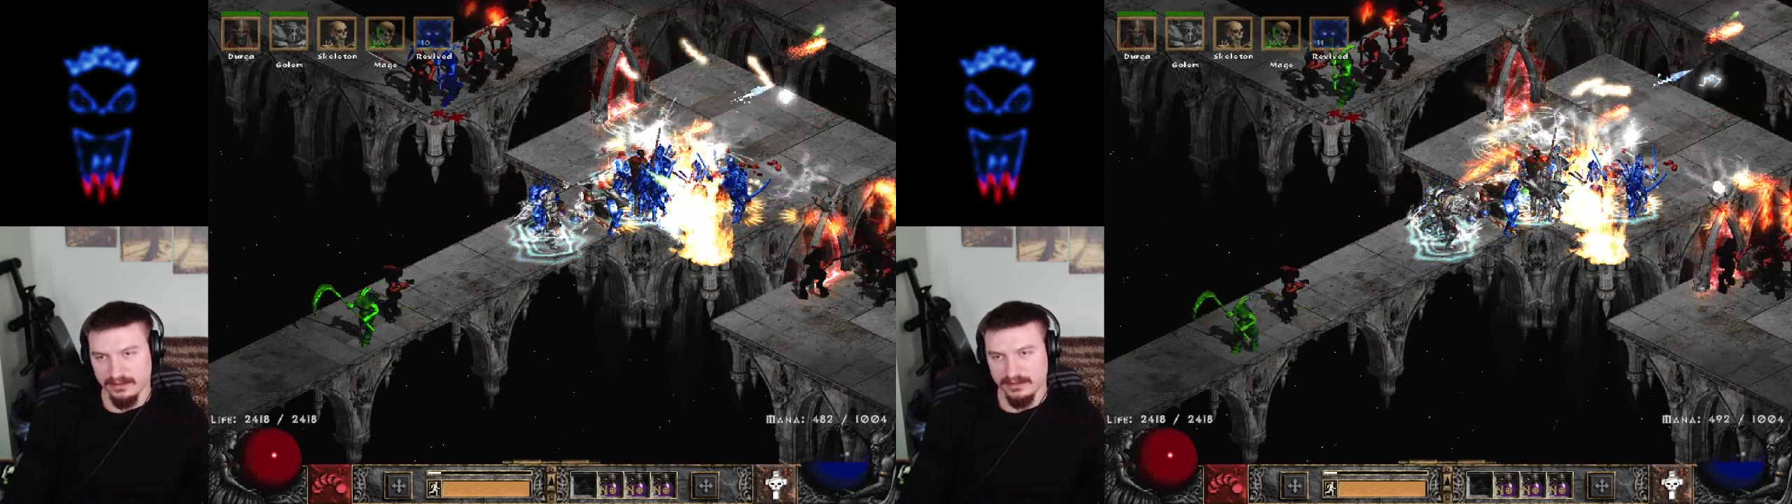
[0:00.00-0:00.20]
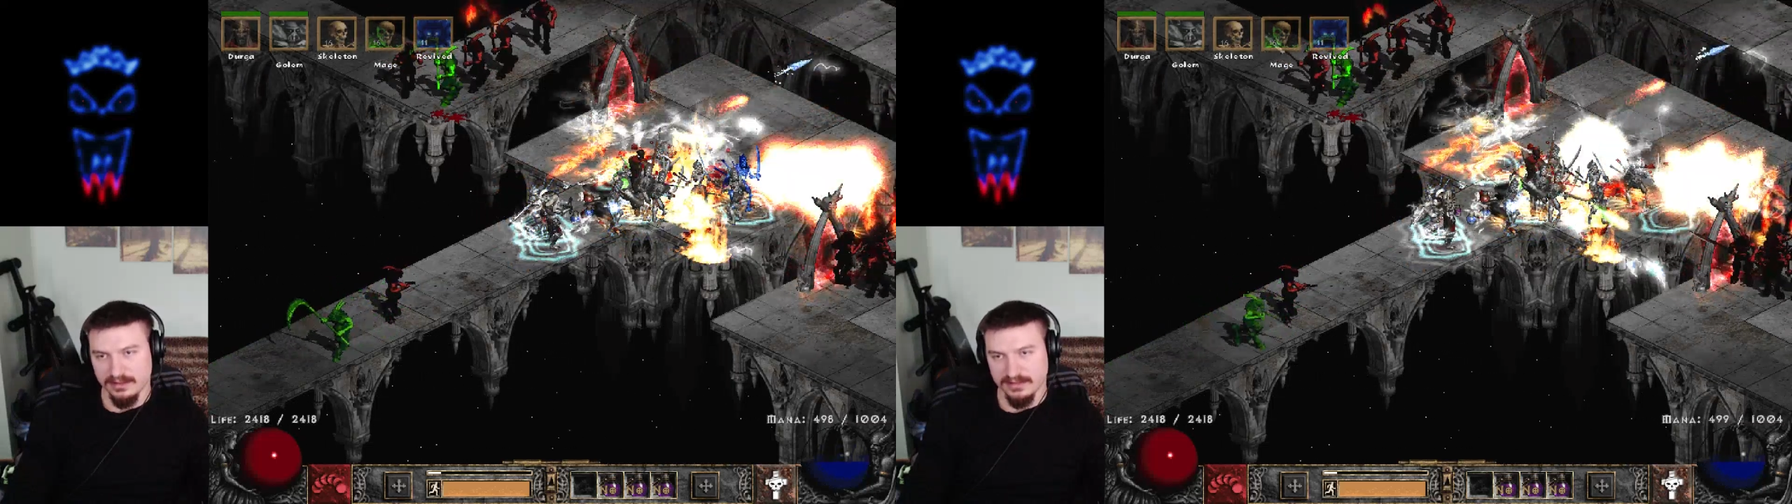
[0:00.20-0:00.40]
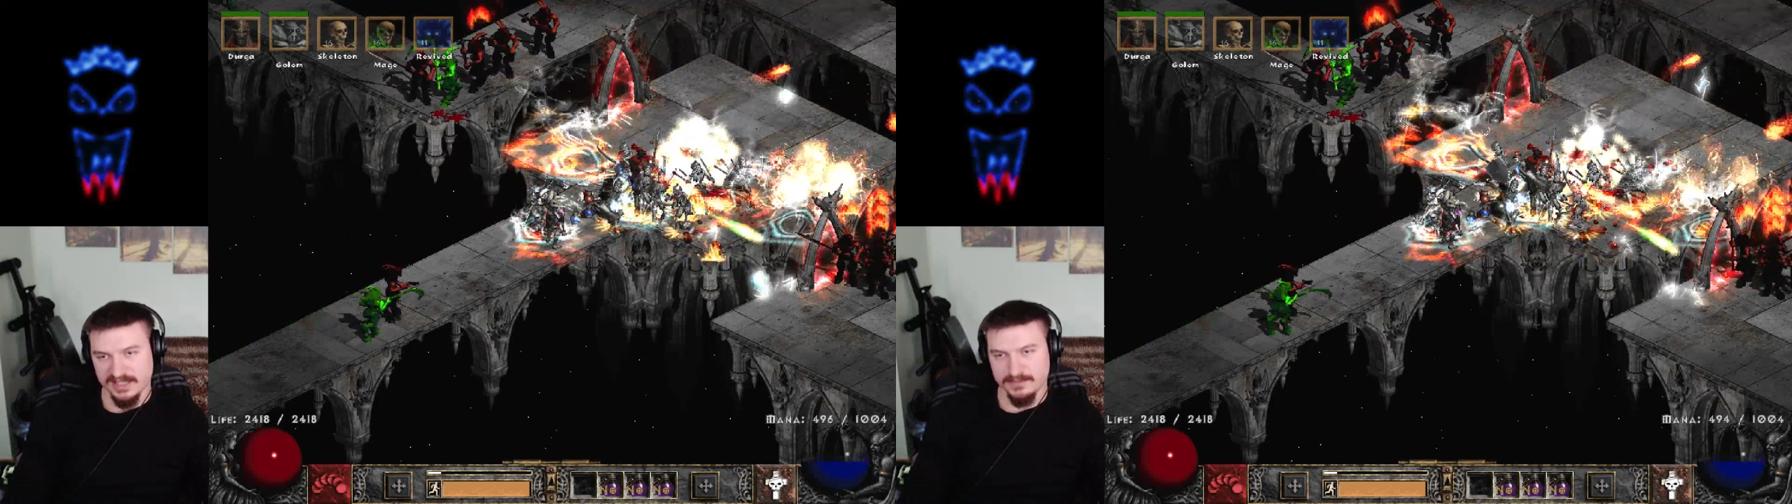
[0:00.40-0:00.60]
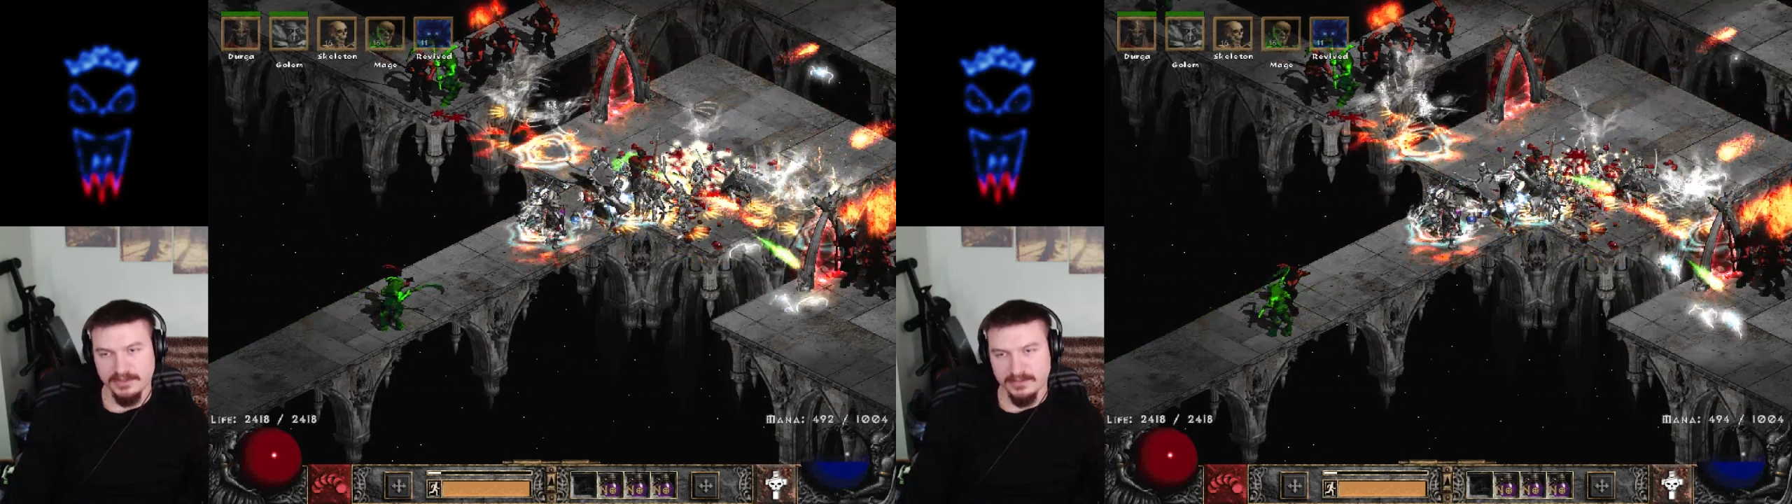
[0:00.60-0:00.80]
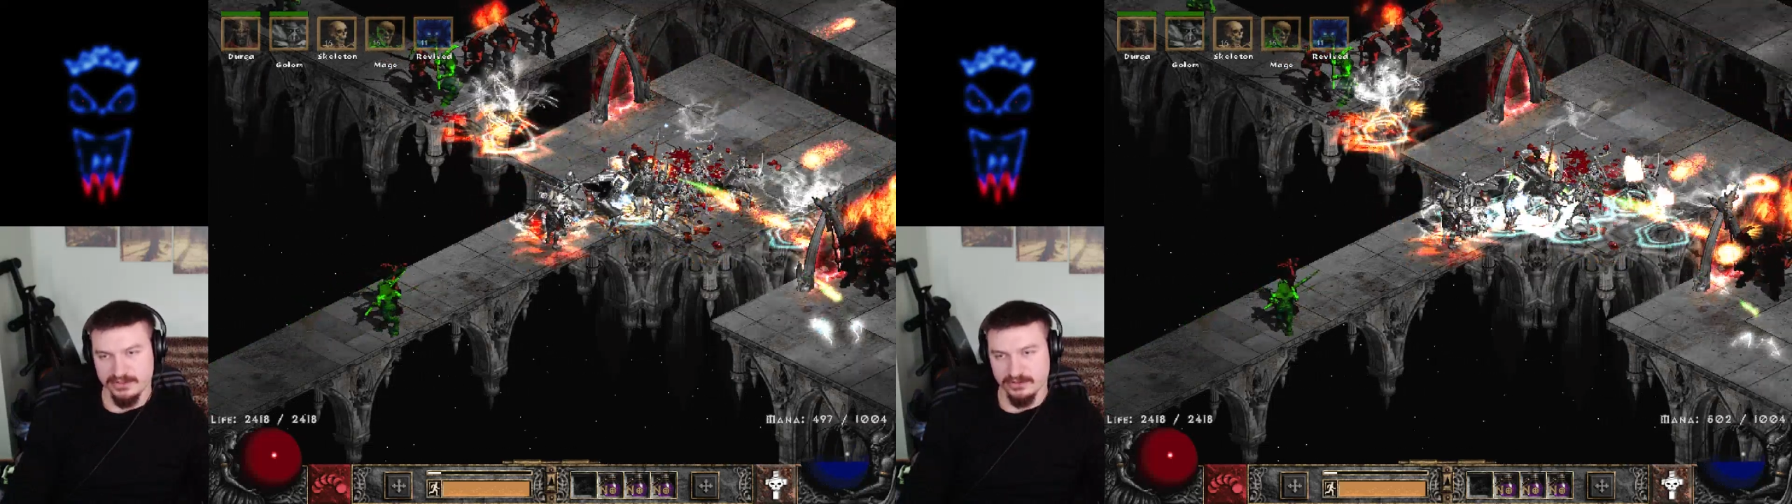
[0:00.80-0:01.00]
That's
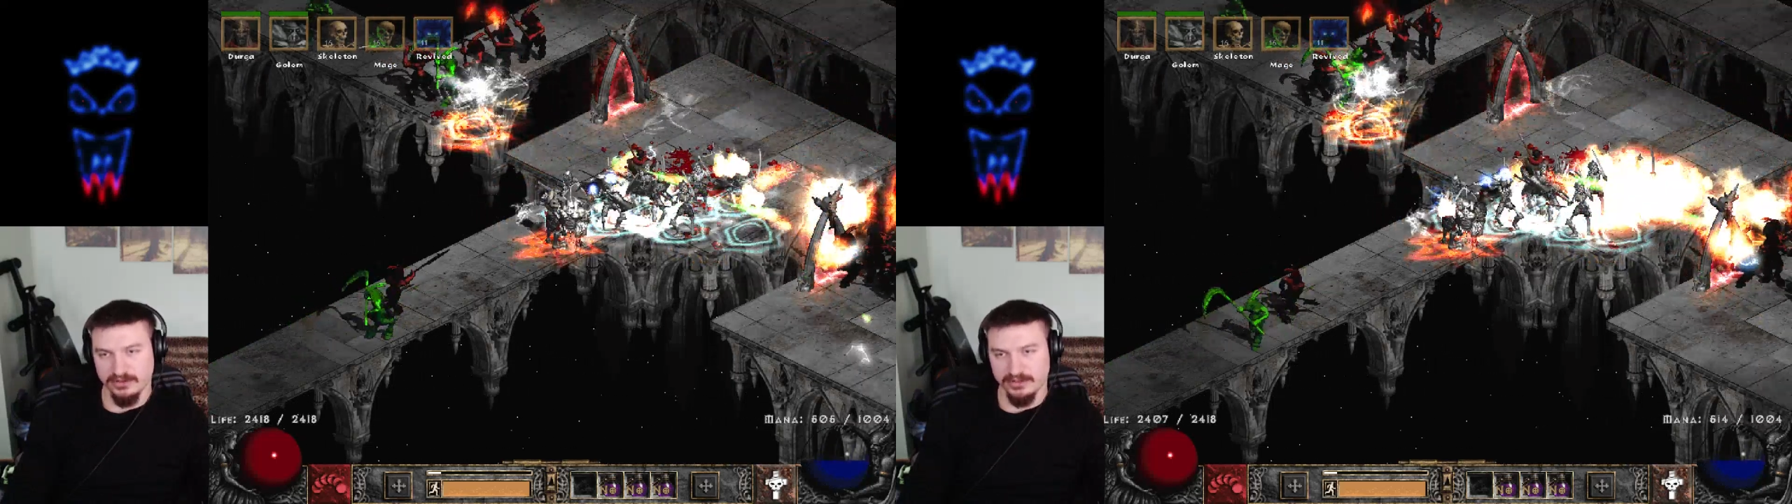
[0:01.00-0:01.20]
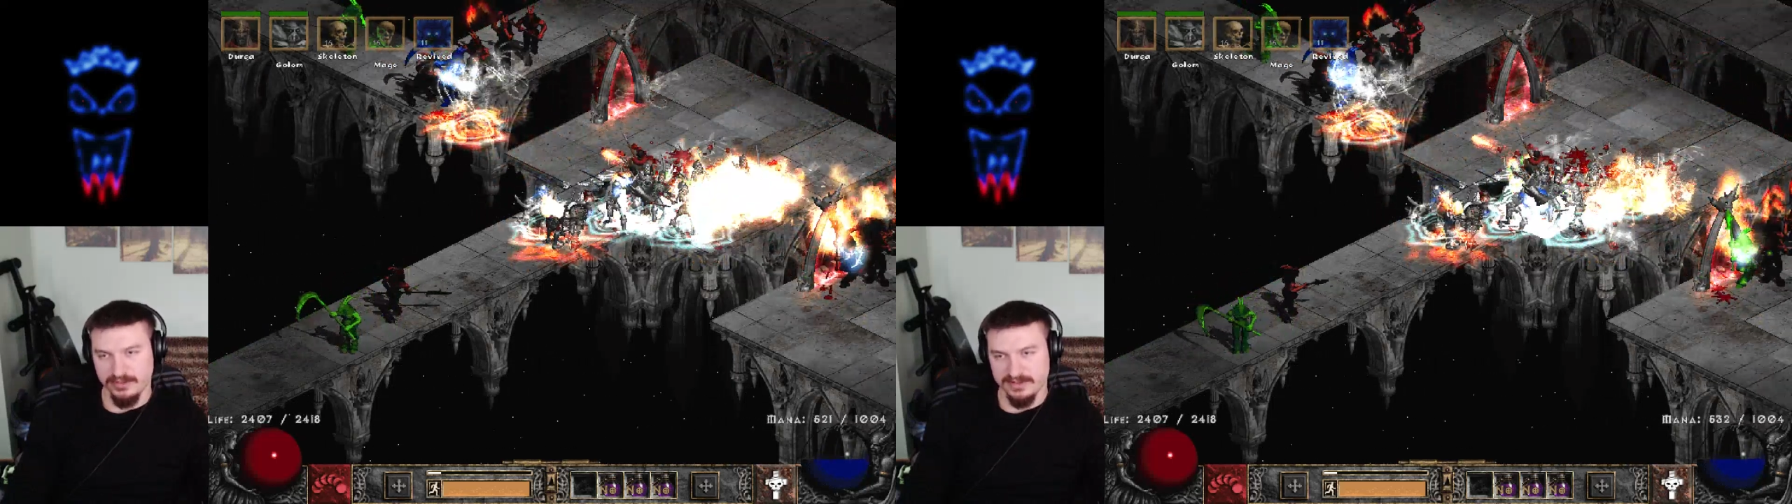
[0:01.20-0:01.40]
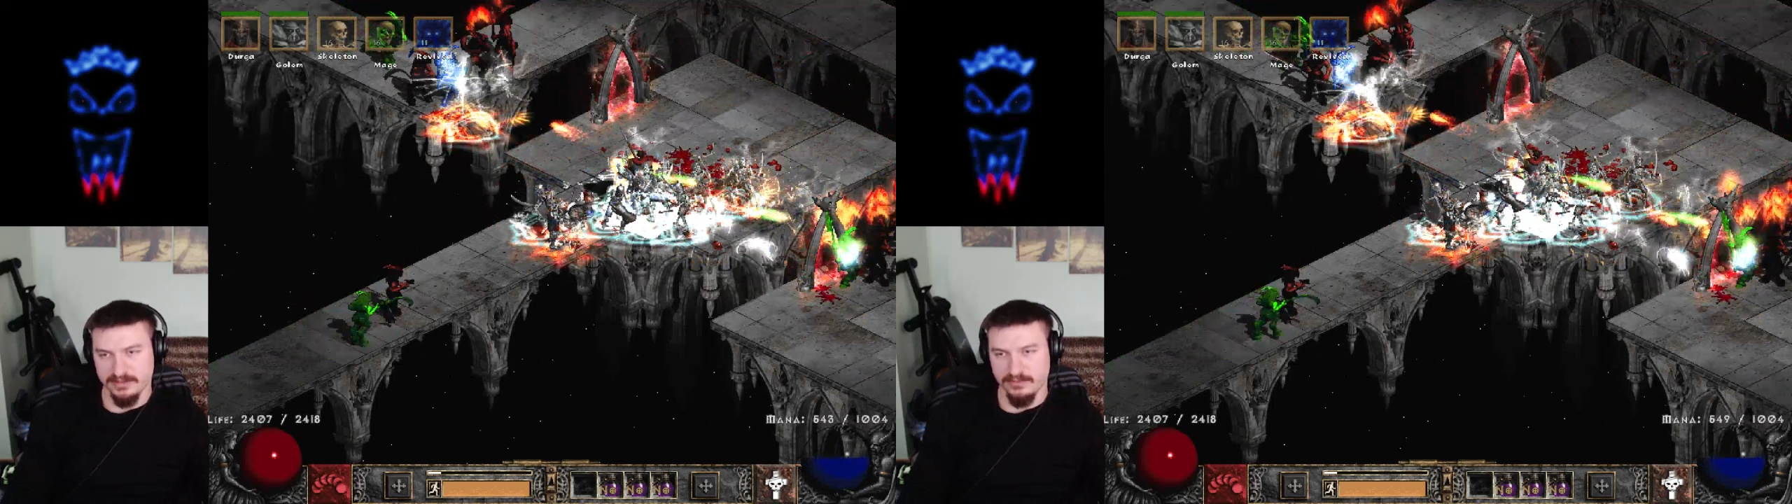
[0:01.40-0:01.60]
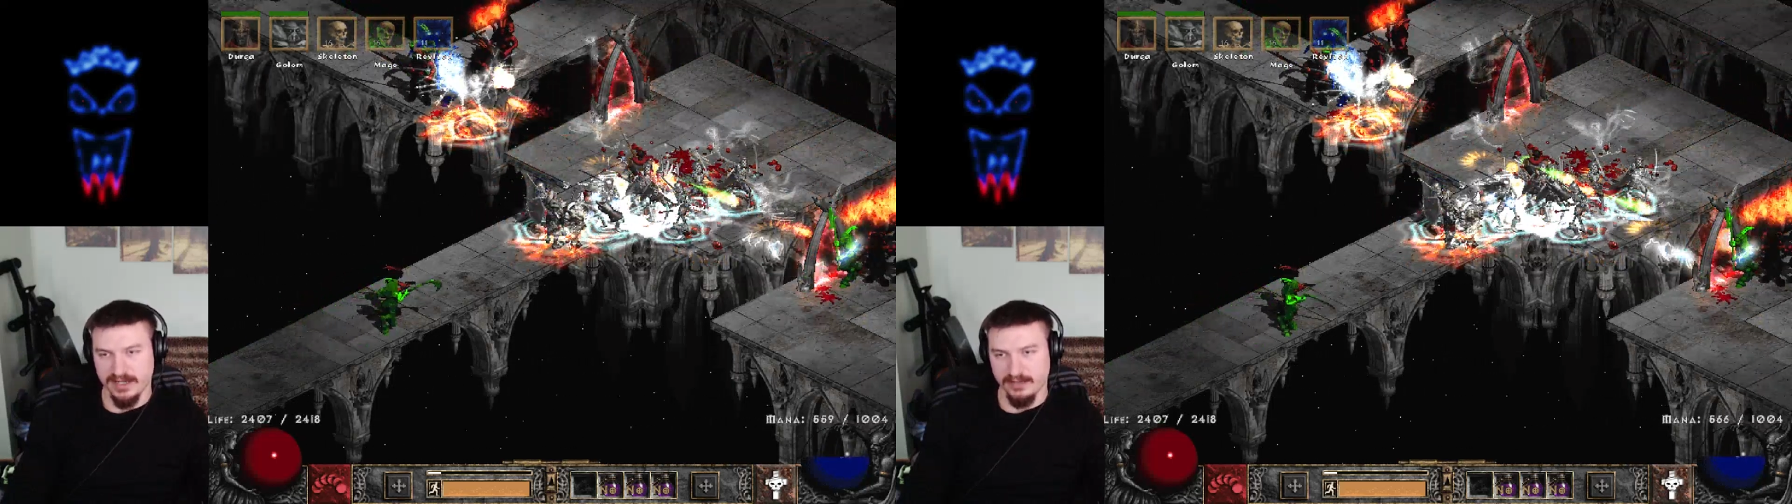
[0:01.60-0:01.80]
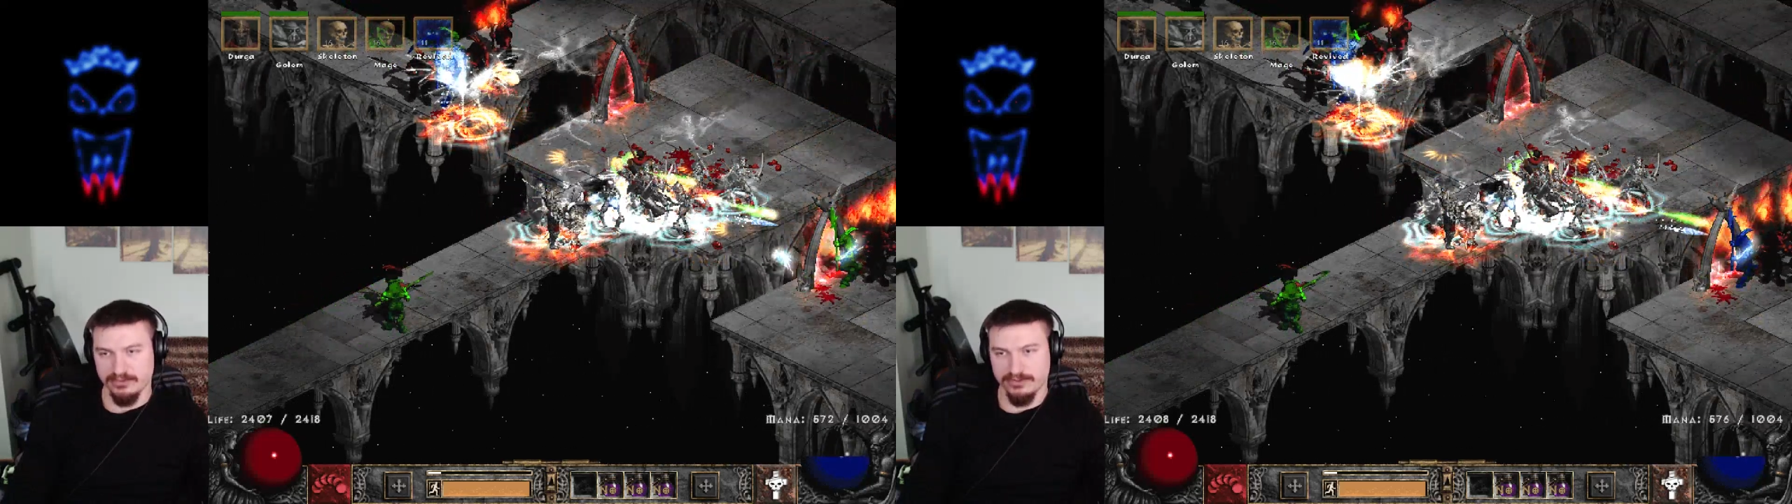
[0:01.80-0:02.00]
pretty much the only reason why
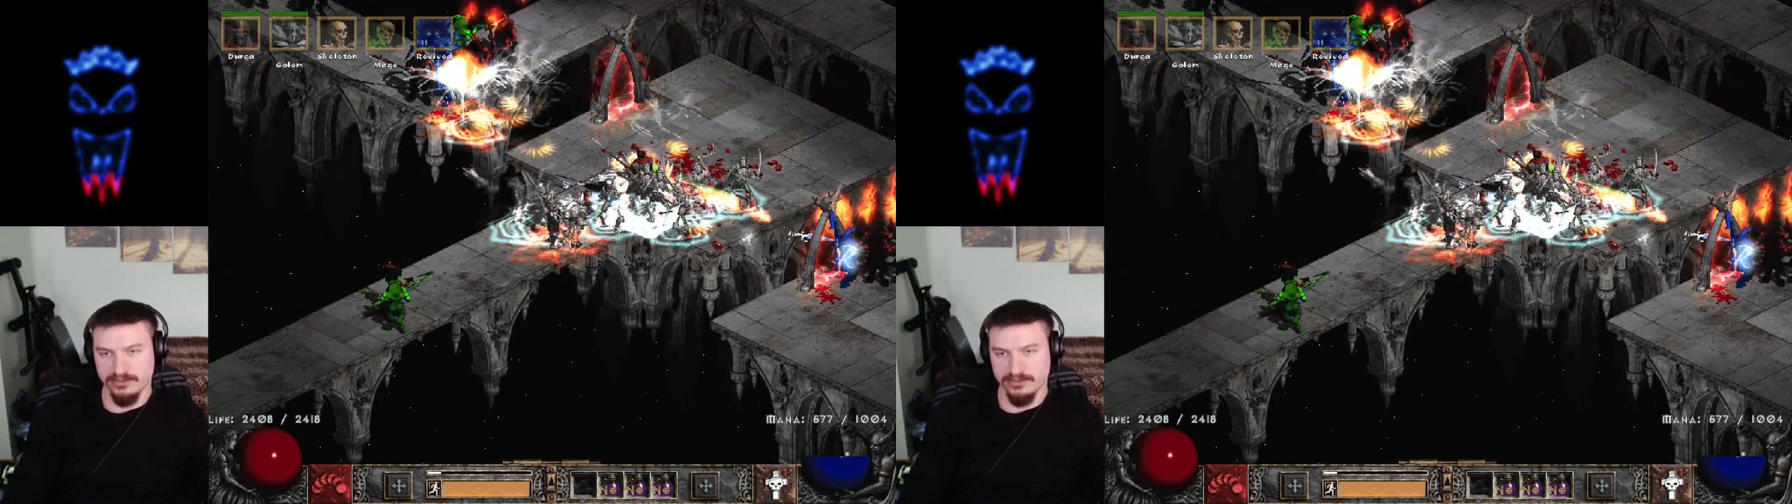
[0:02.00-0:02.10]
I would use